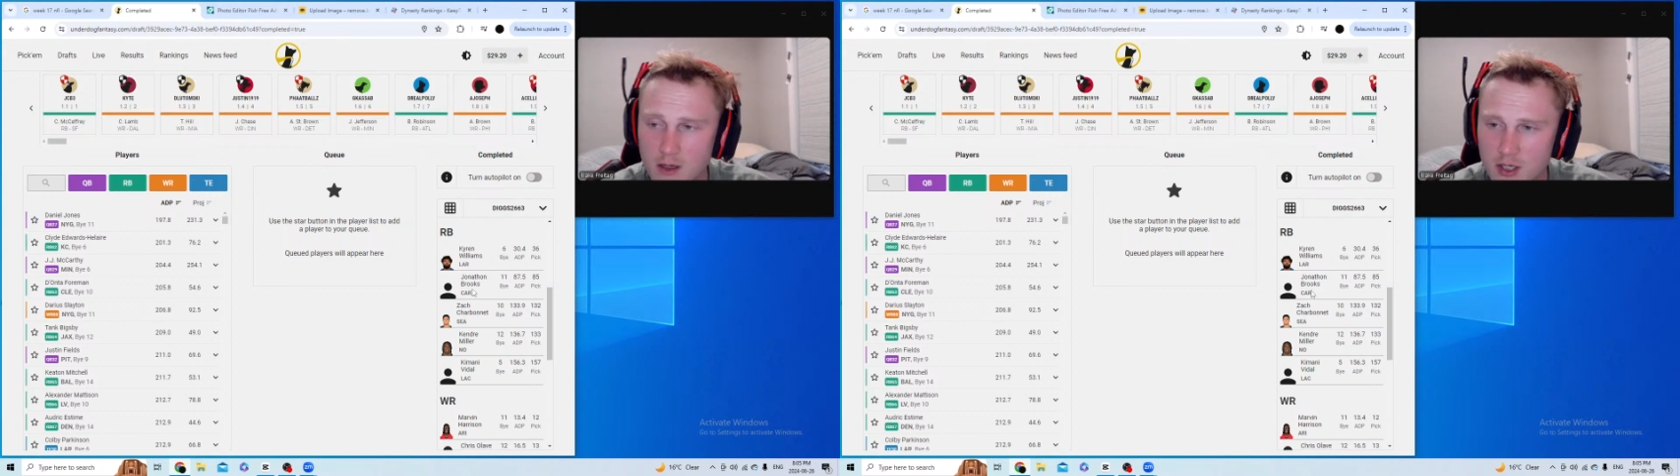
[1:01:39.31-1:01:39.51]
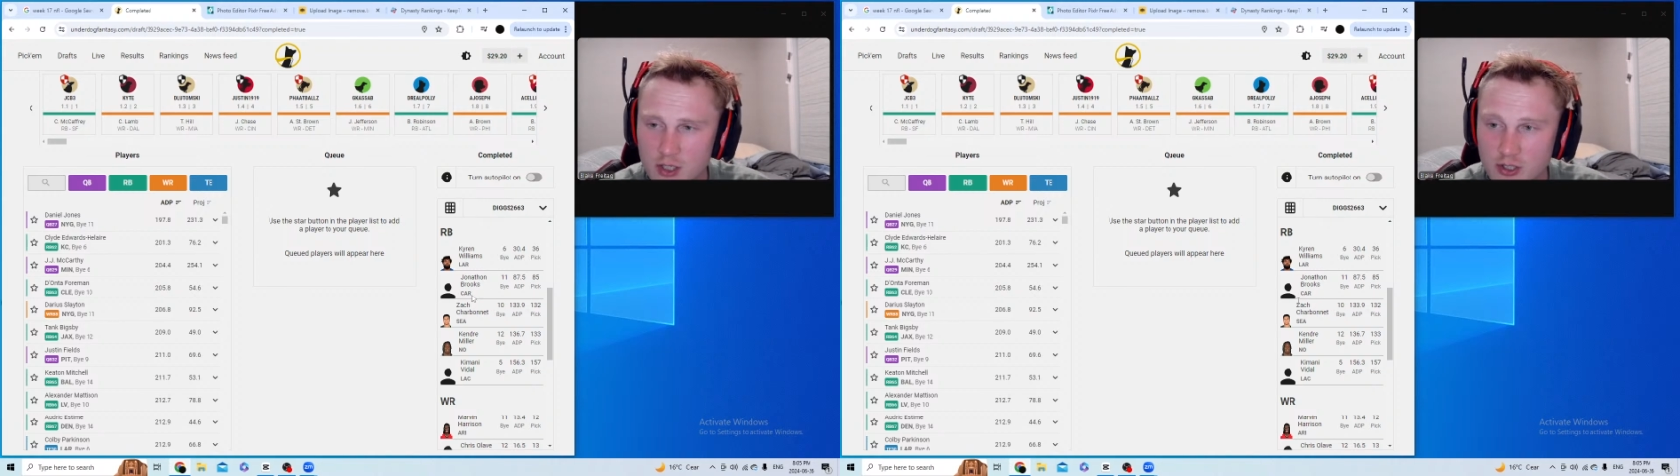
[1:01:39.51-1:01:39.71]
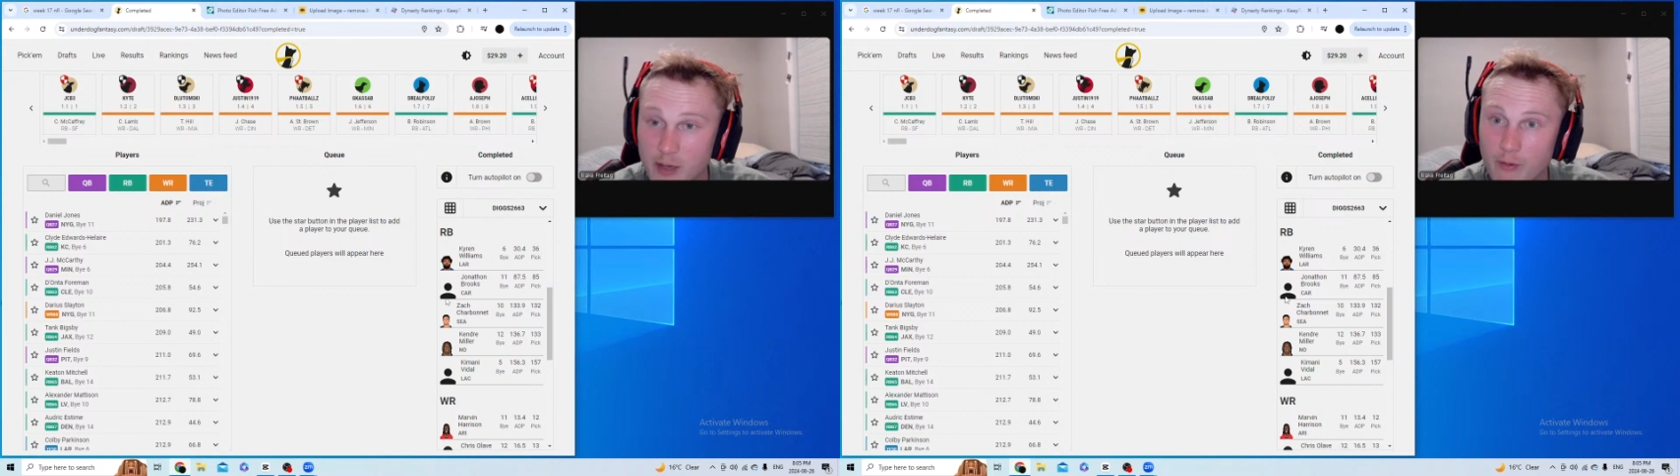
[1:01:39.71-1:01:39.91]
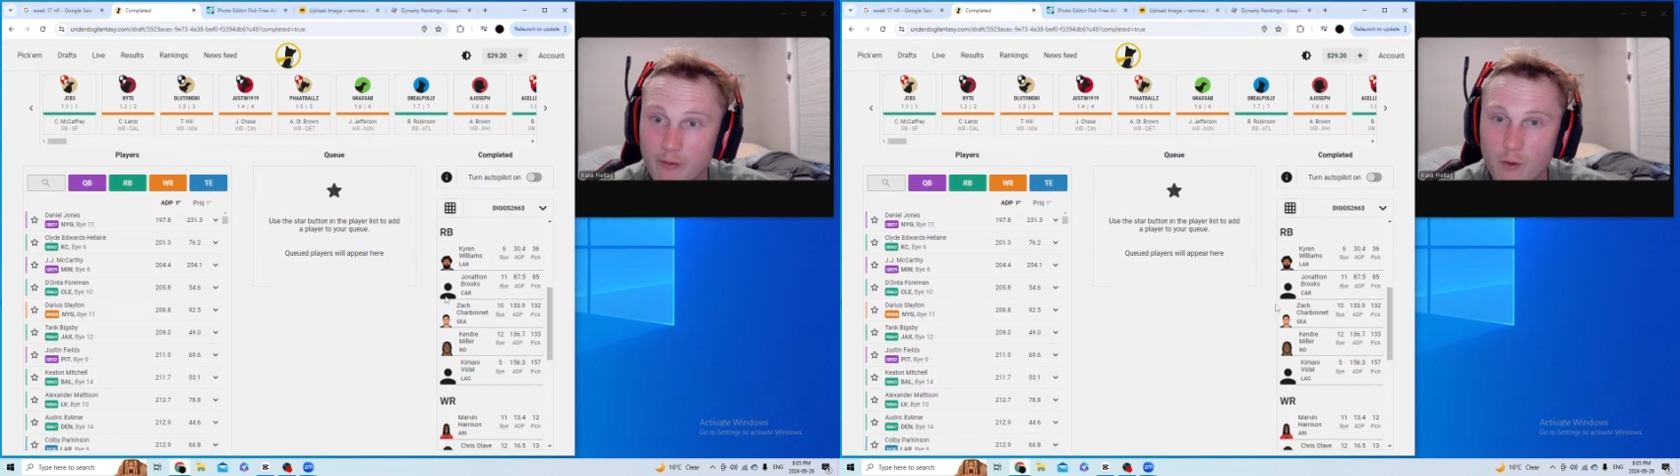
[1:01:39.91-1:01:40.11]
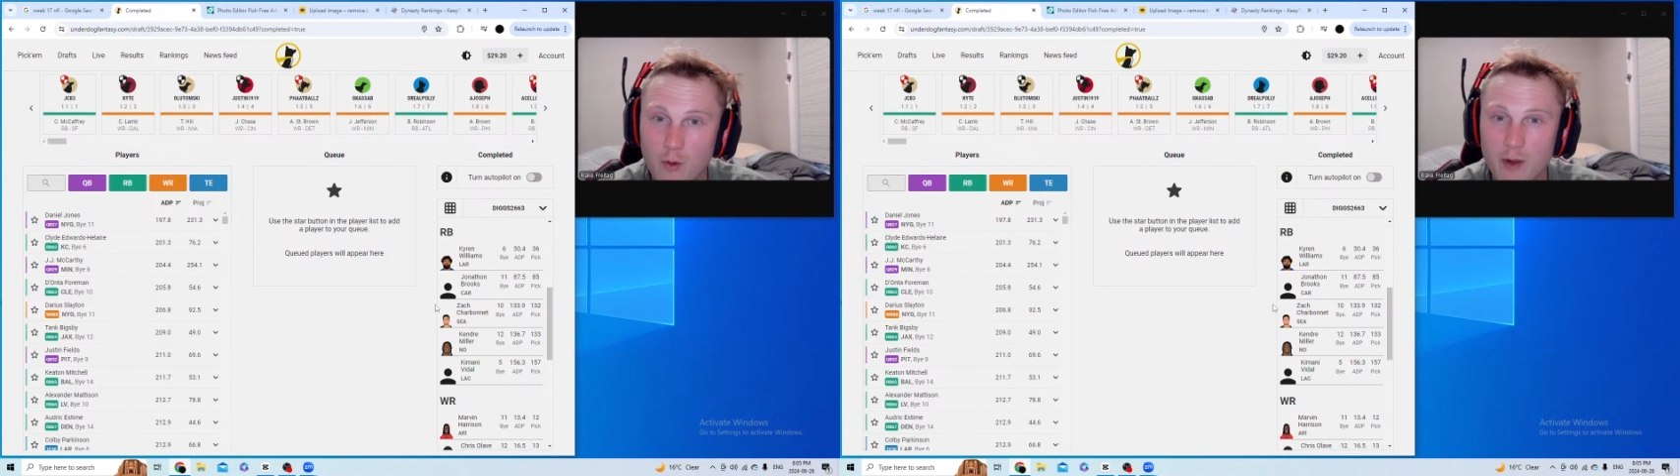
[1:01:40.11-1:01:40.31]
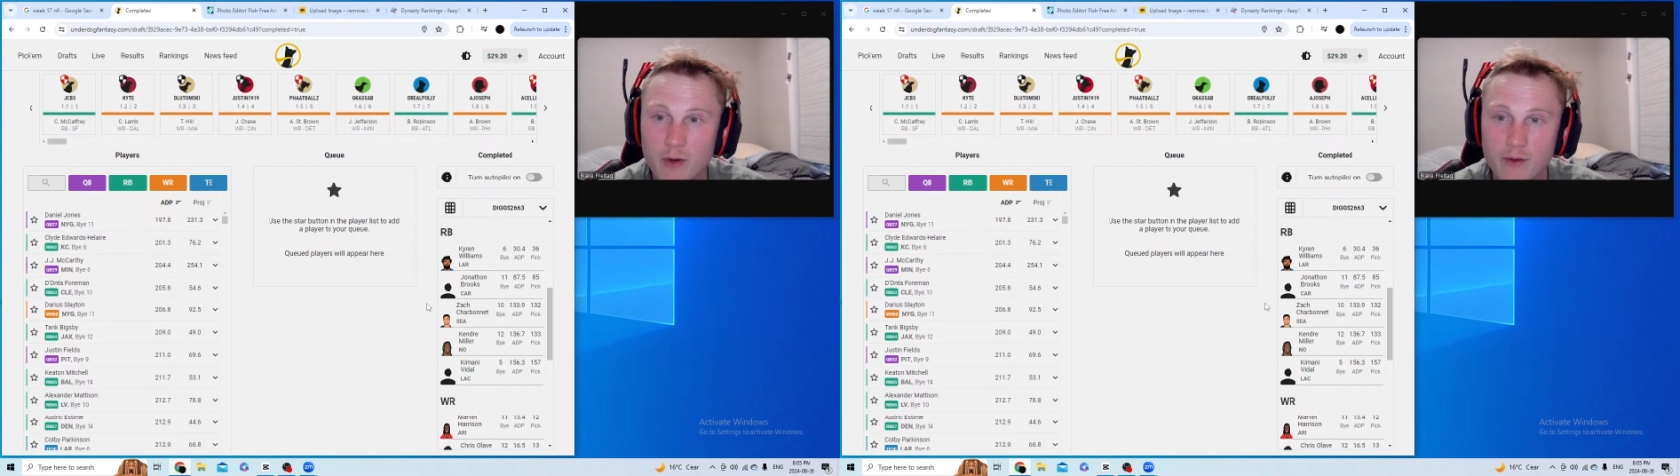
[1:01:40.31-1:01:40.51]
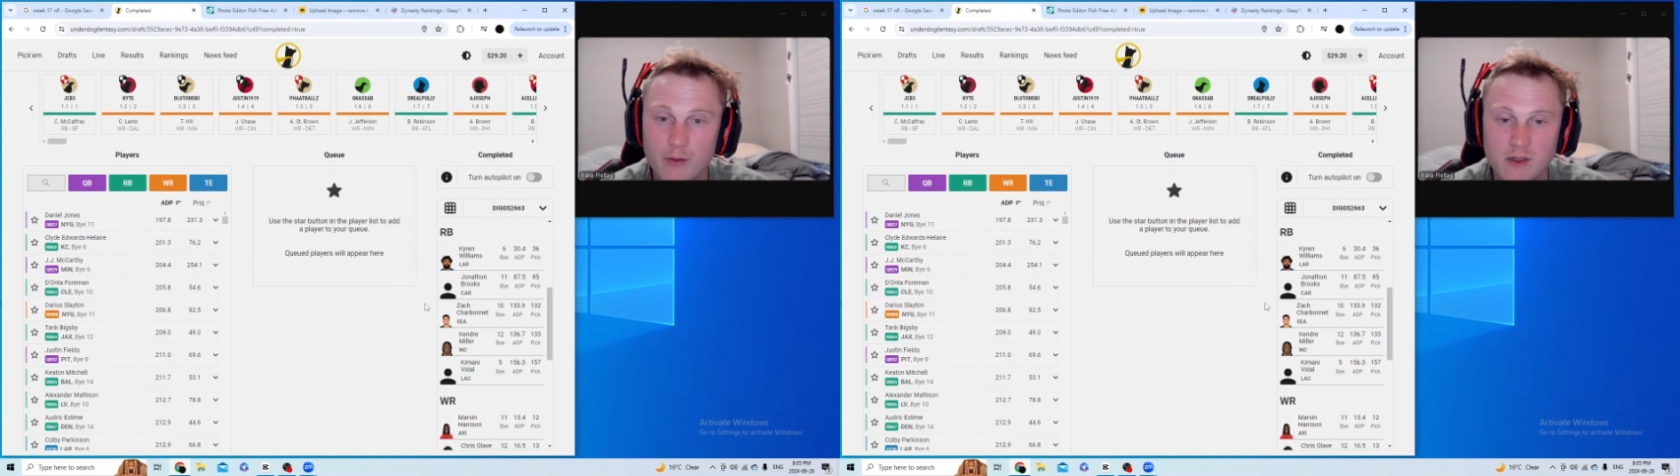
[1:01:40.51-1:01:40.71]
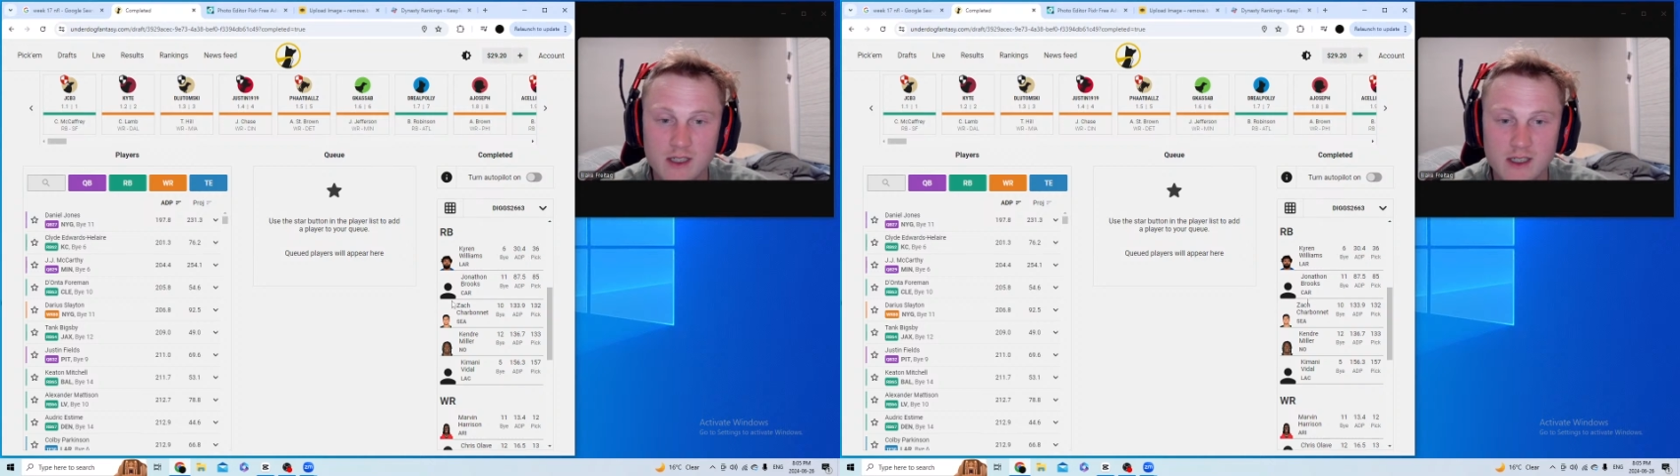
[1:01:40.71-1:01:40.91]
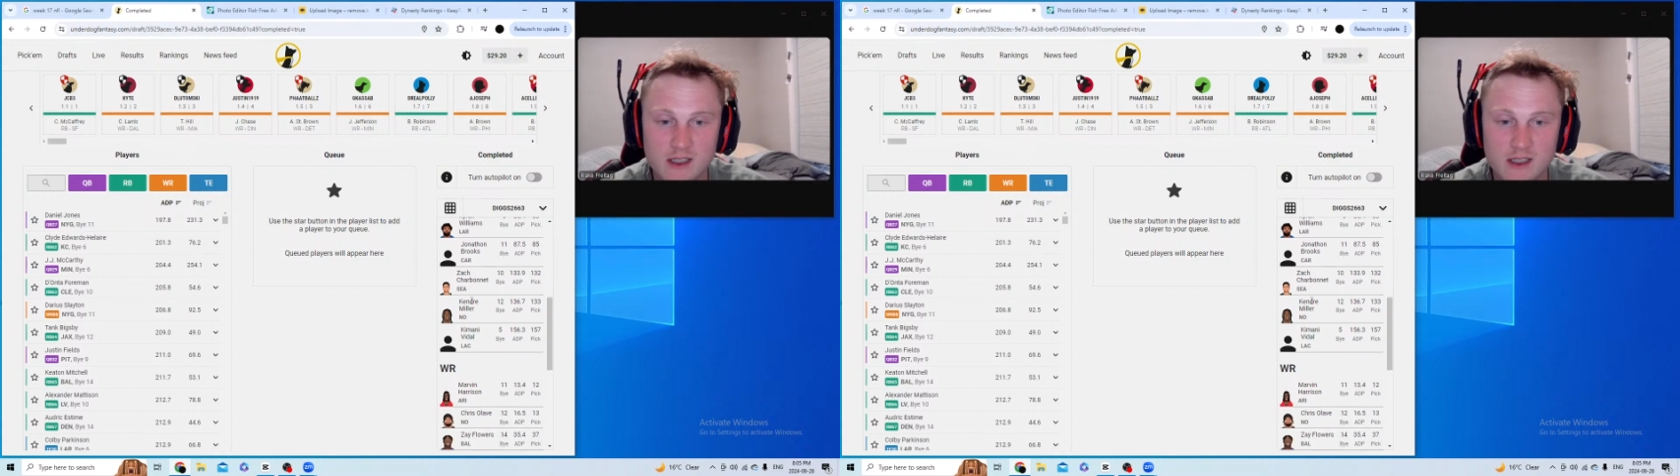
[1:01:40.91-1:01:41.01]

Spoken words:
shape, or form by week 14.